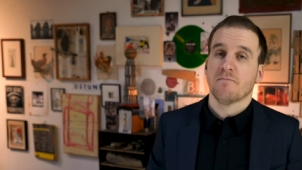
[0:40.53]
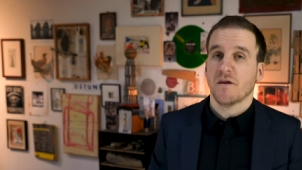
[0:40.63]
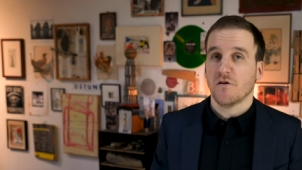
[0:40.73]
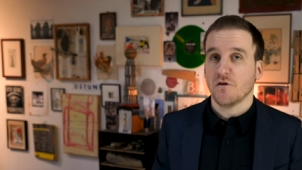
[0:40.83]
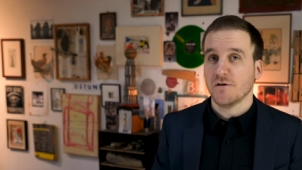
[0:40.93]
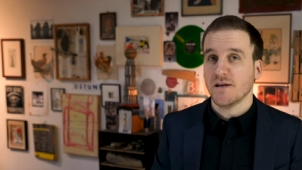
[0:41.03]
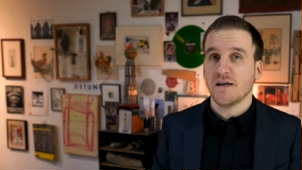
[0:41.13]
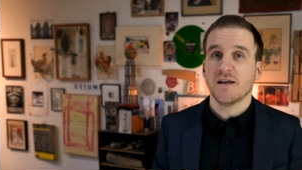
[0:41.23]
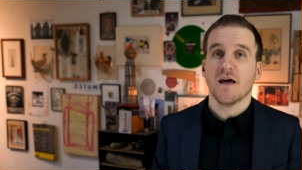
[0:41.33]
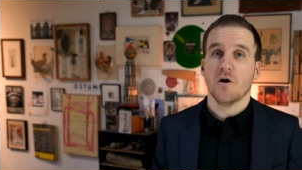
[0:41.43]
you'll
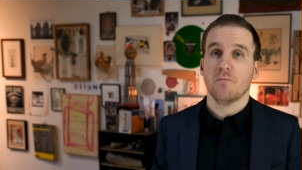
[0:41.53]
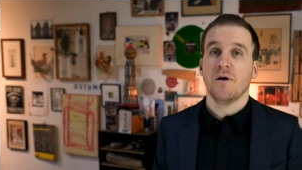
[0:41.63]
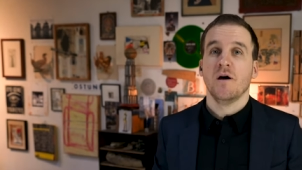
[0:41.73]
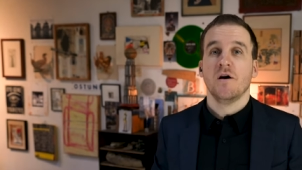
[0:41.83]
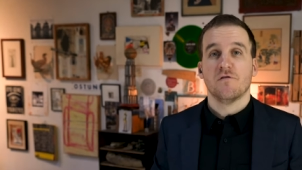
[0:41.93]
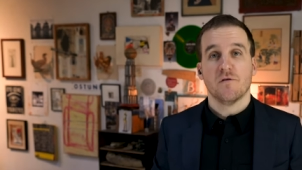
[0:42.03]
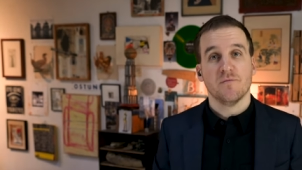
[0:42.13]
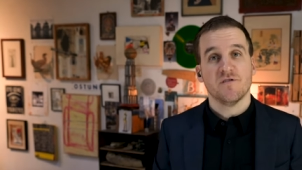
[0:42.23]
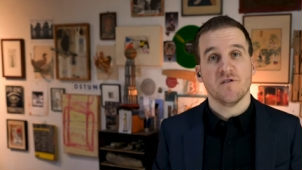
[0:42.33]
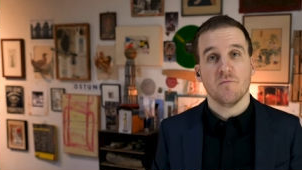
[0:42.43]
need help from
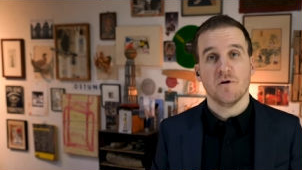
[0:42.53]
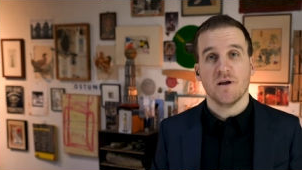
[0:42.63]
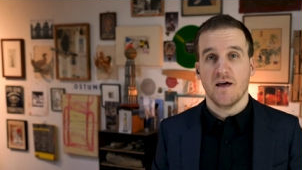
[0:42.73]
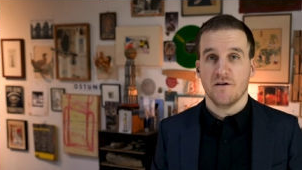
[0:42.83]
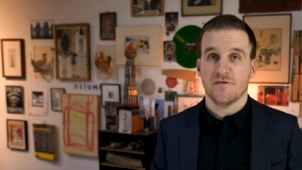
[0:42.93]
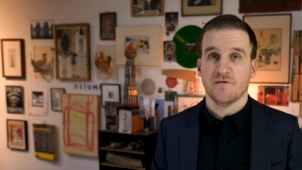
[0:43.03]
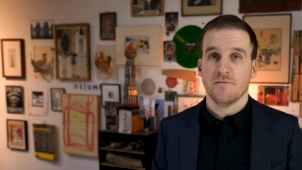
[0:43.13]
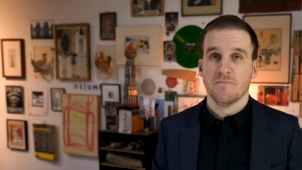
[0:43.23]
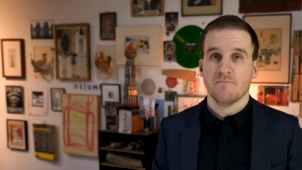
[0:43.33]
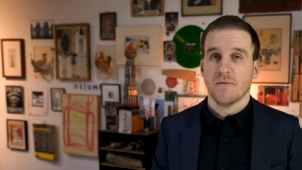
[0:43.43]
someone else.